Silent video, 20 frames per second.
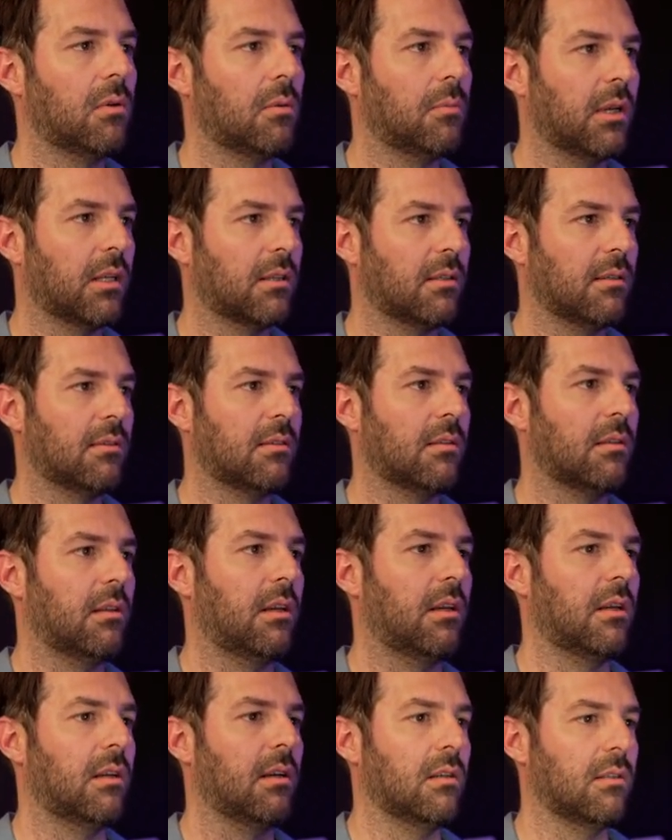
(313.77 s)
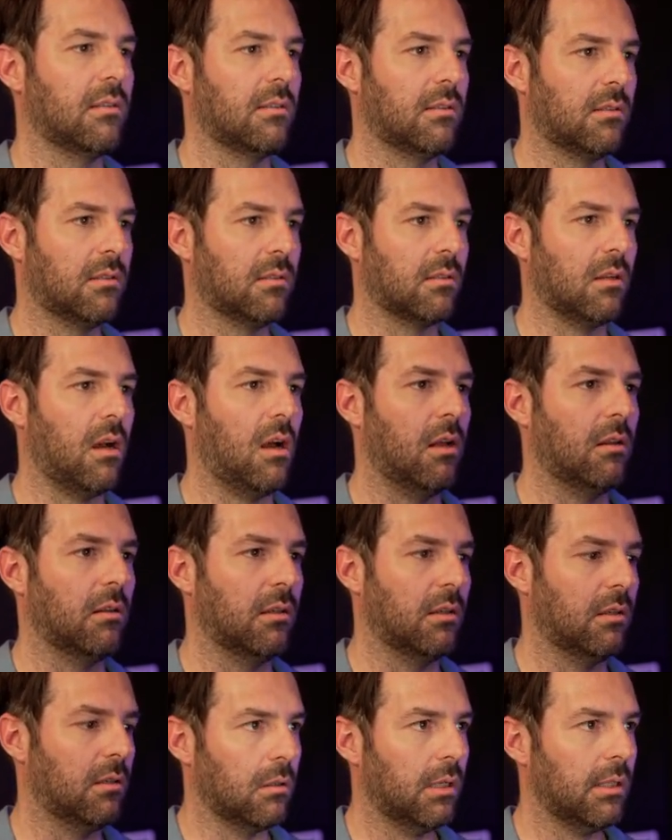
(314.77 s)
we make this thing a
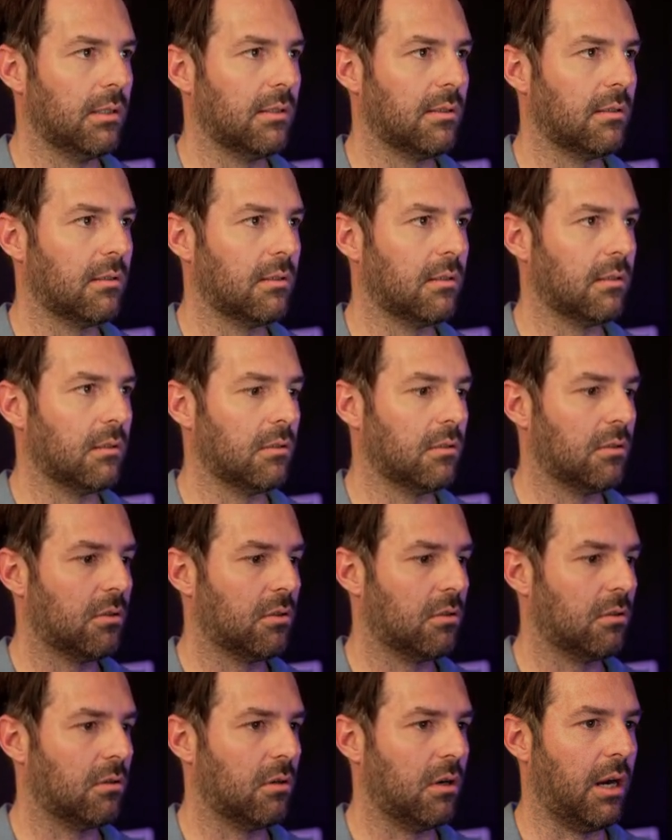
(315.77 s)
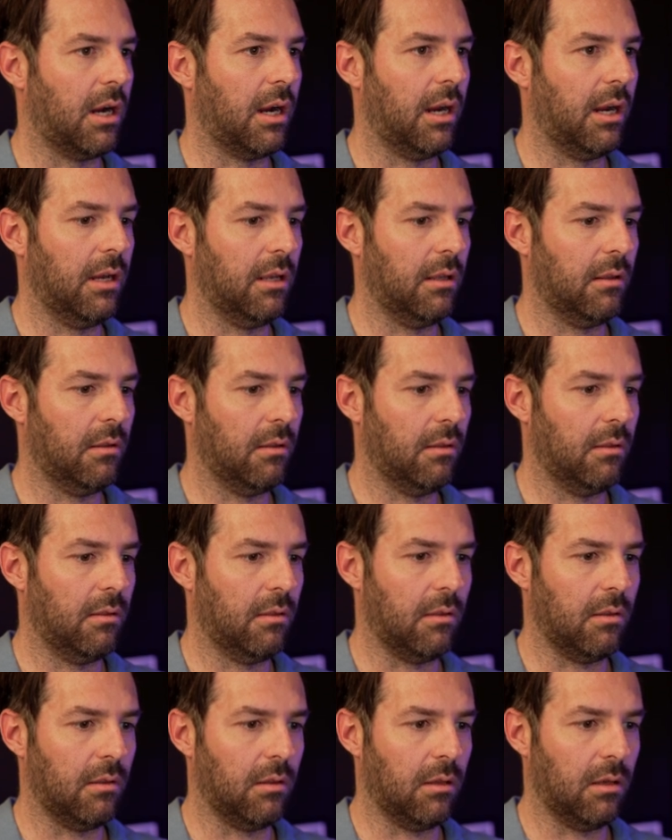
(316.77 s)
solid? Let's try
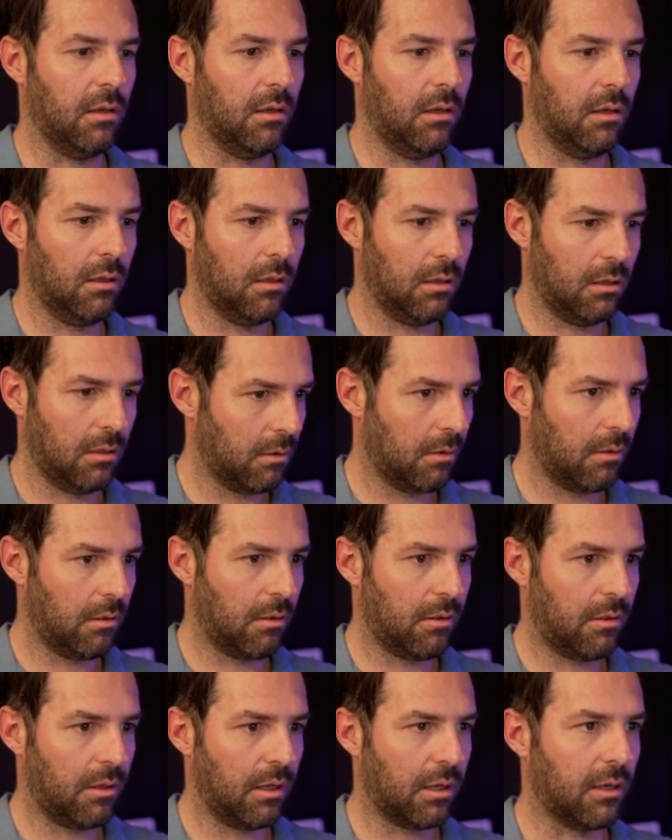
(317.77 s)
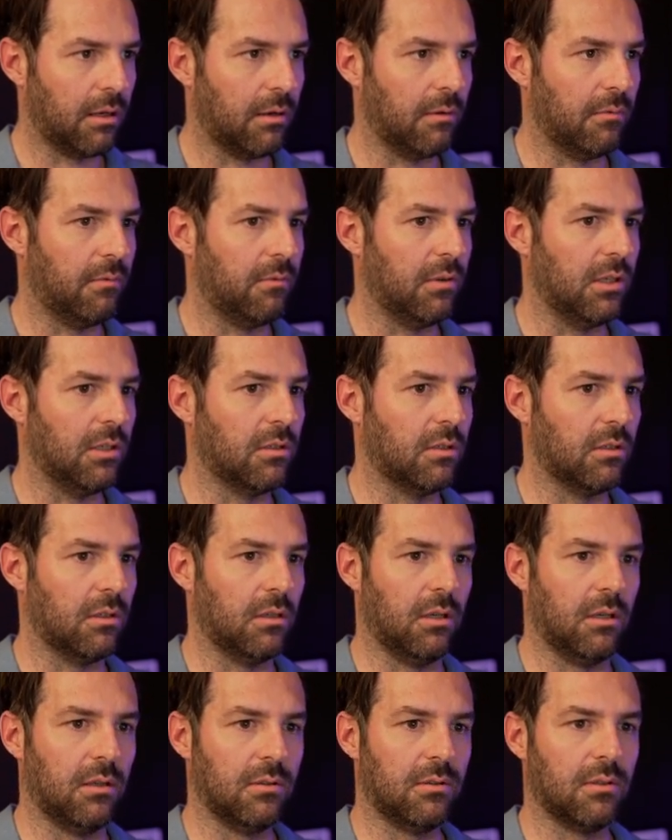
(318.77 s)
the thicken
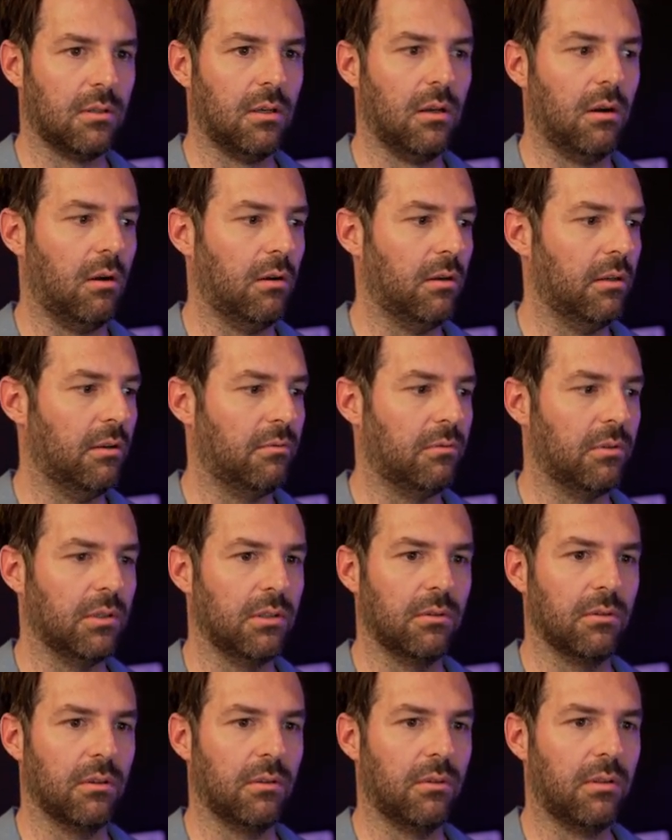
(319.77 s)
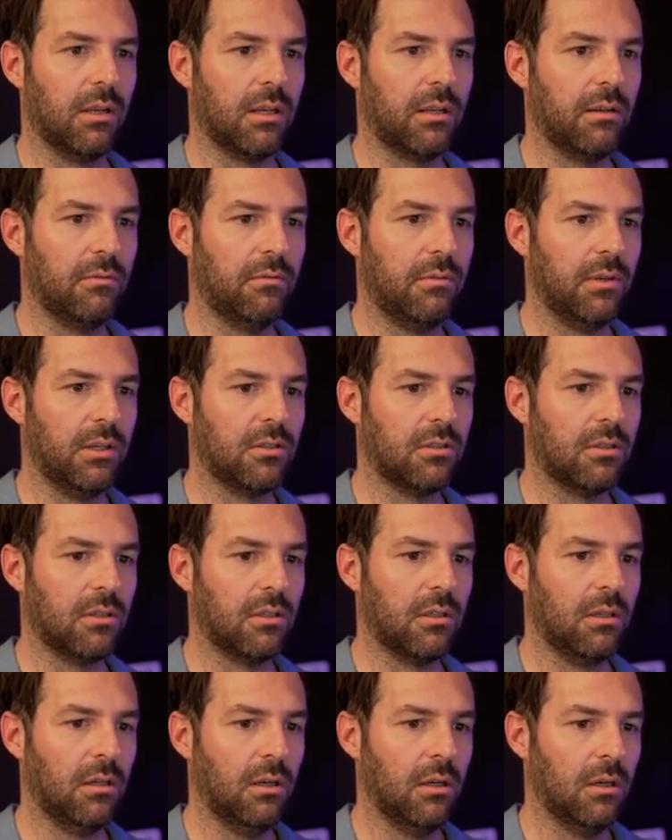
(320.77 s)
feature. So if we do the thicken
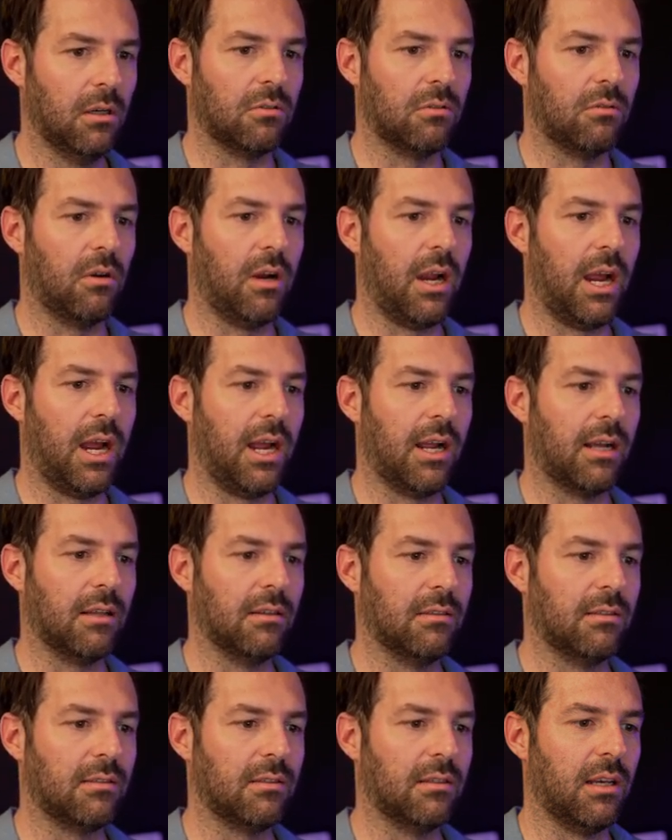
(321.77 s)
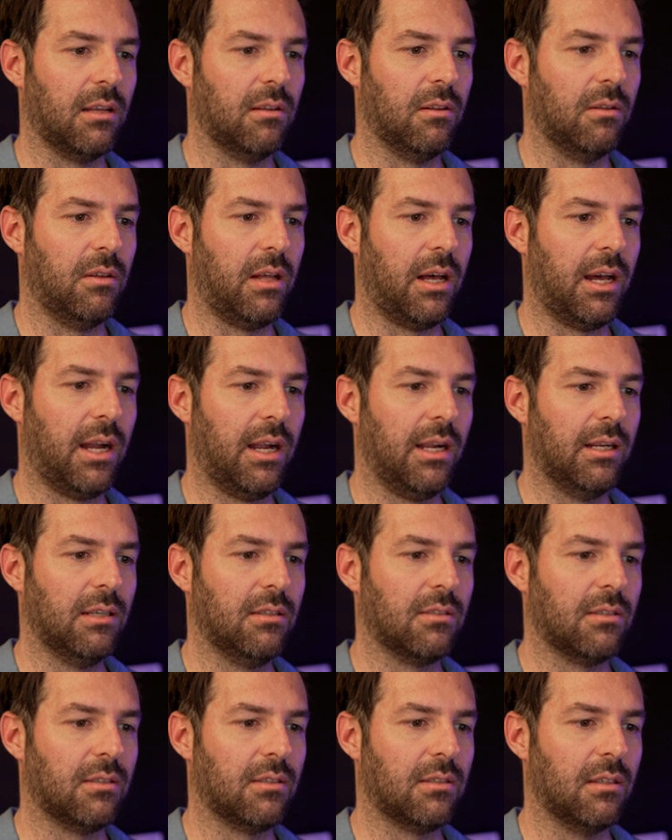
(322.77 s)
feature, drag this yellow line
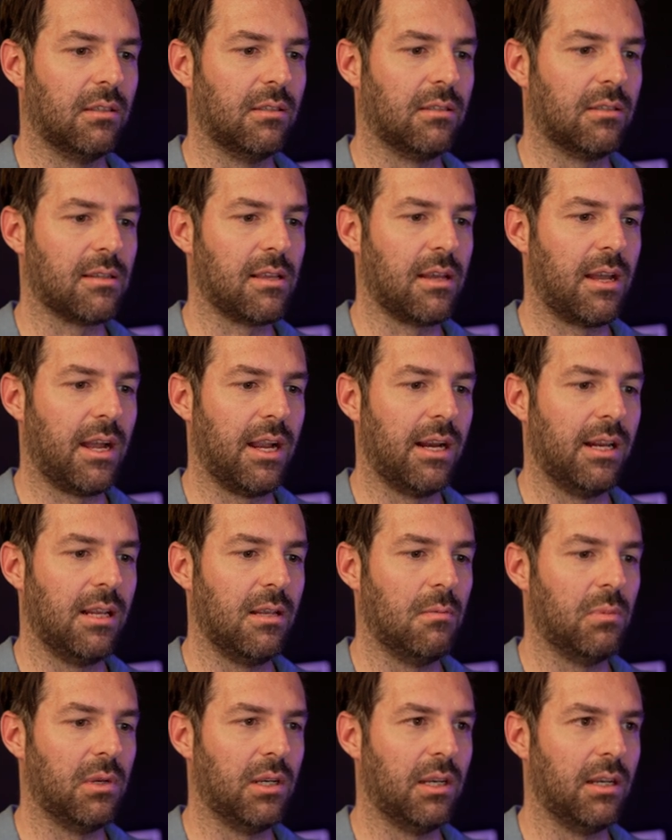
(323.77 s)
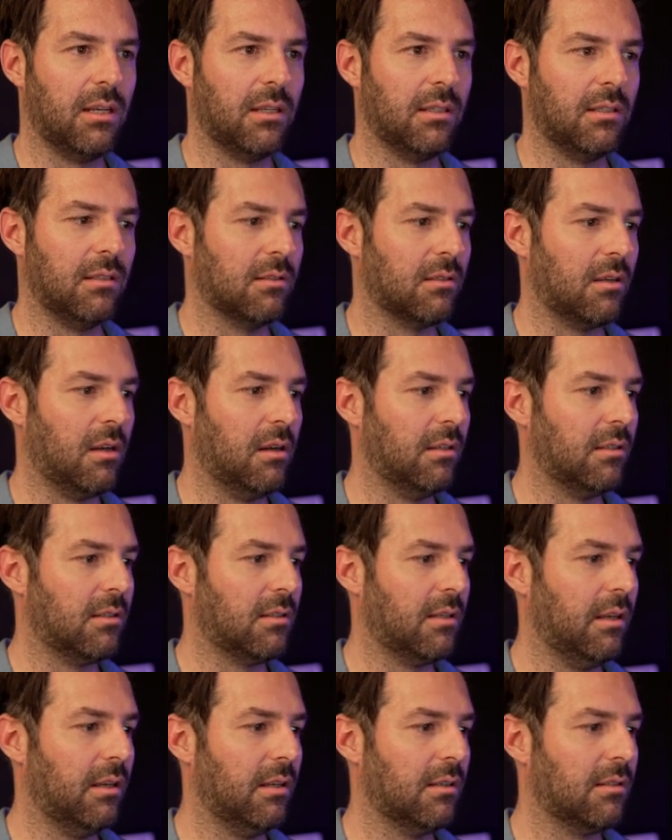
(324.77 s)
just a tiny bit is all it
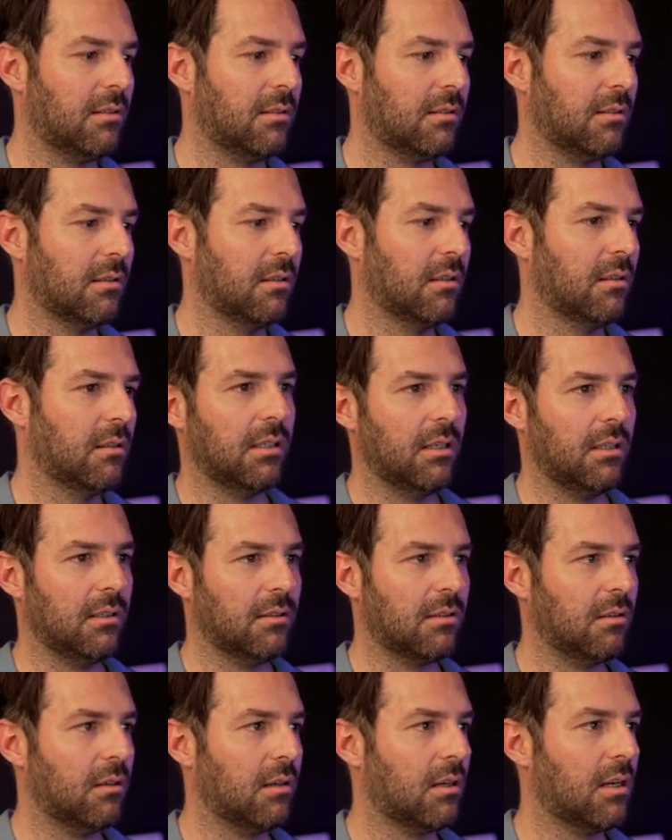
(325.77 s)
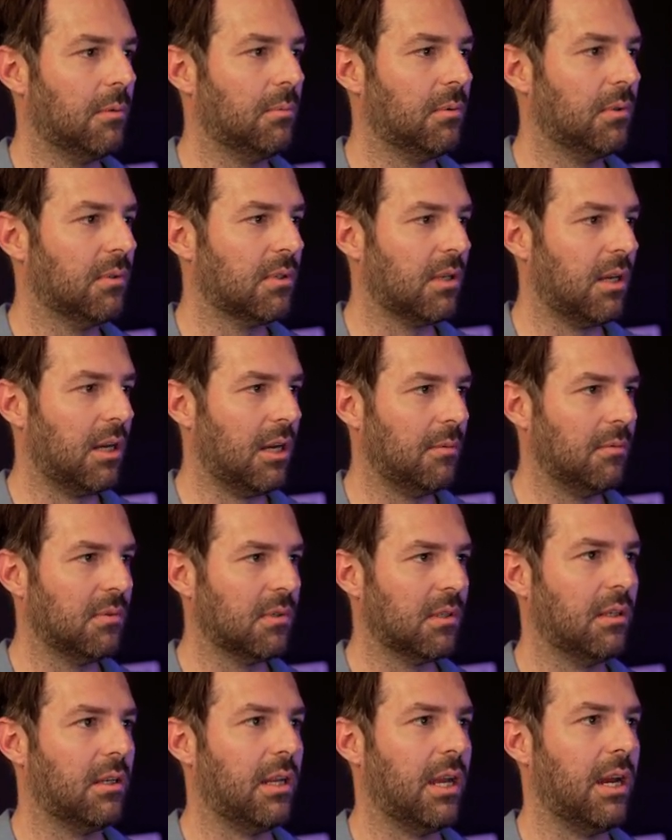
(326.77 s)
takes, hit enter a couple times,
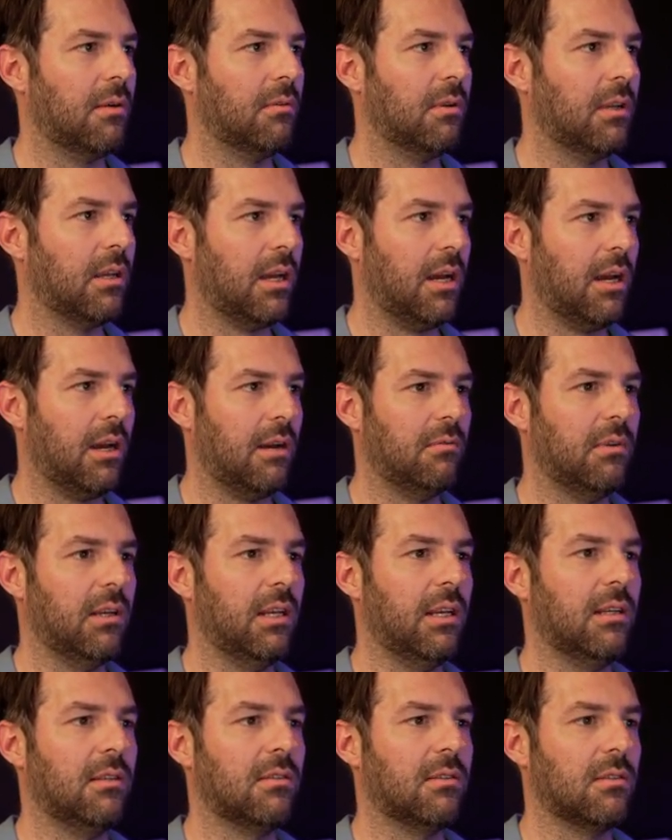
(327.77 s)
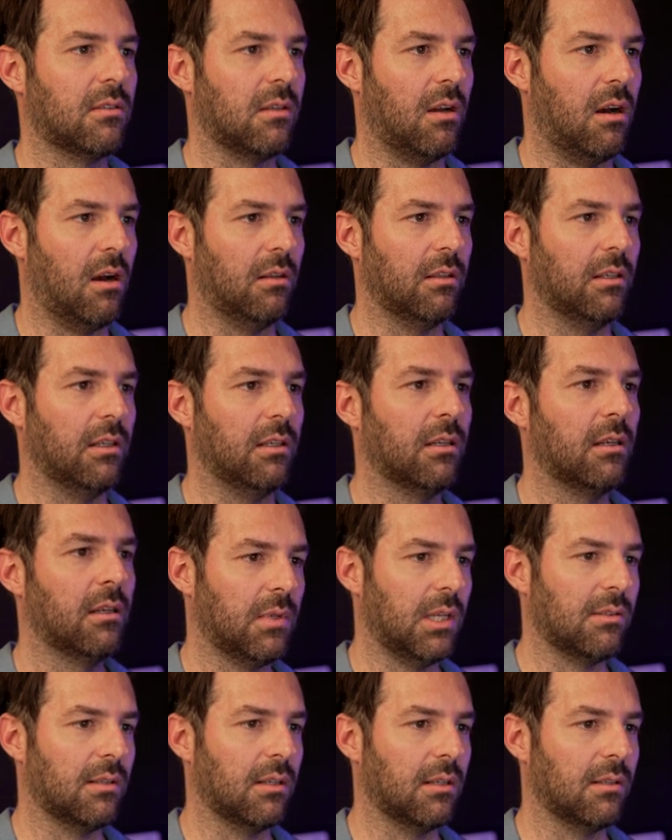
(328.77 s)
and now we have a solid.
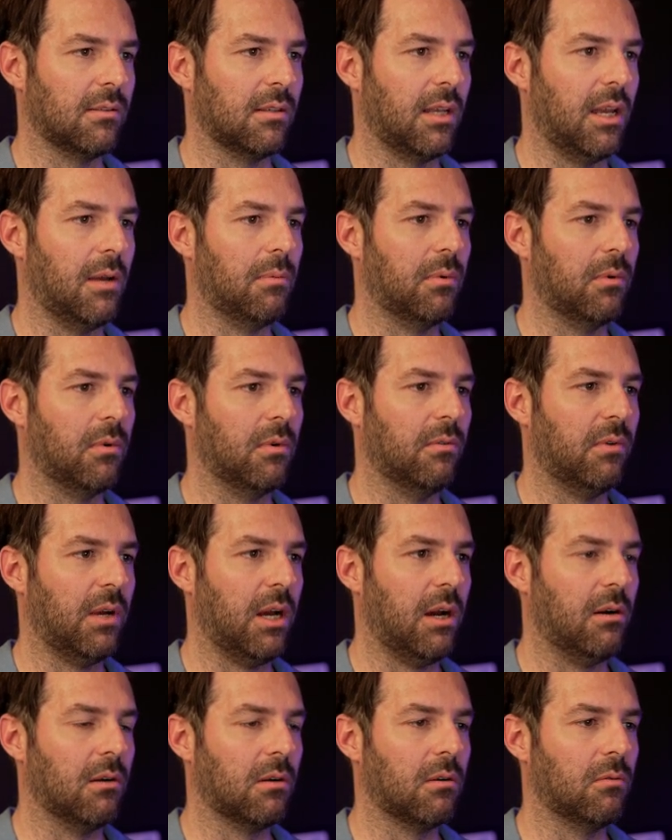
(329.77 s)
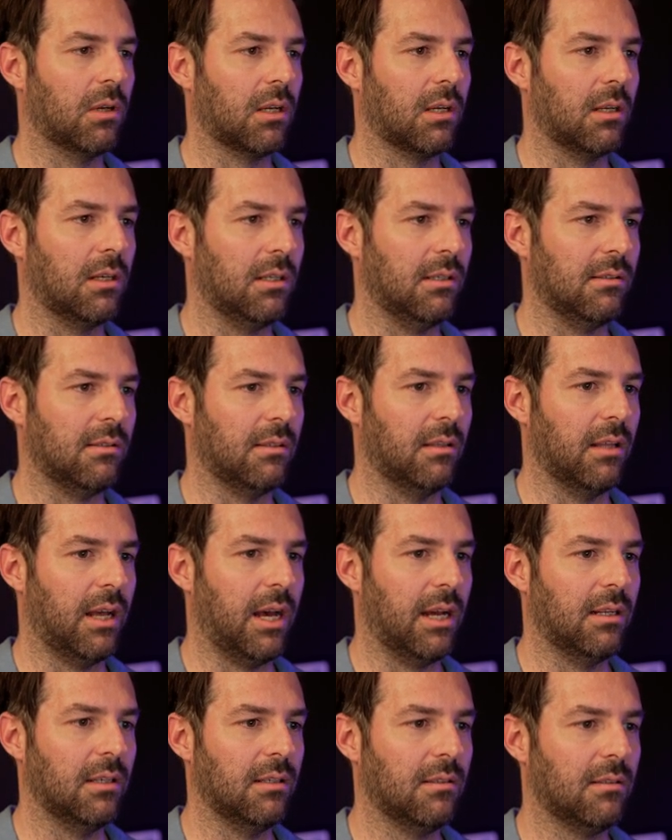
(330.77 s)
That's an example of how quick and easy
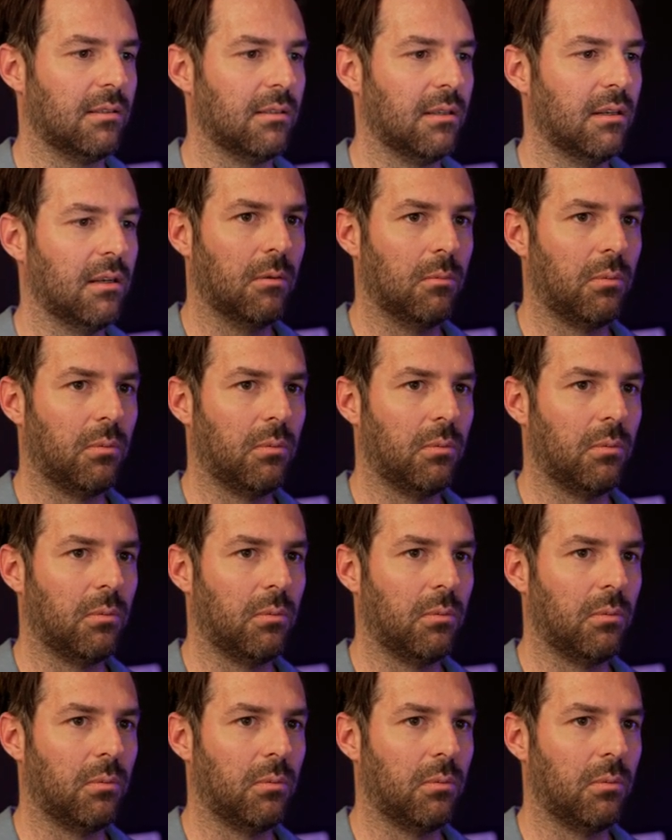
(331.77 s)
that is.